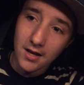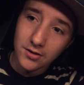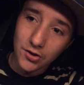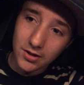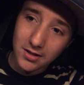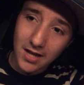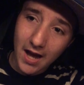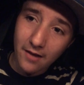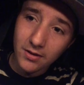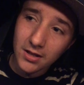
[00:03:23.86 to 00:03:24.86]
just
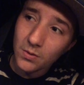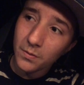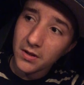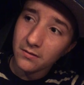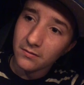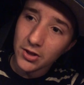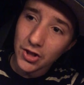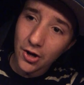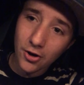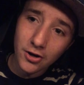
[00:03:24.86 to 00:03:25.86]
having this woman
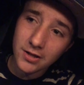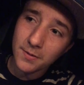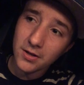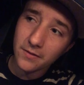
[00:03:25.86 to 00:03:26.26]
share her experience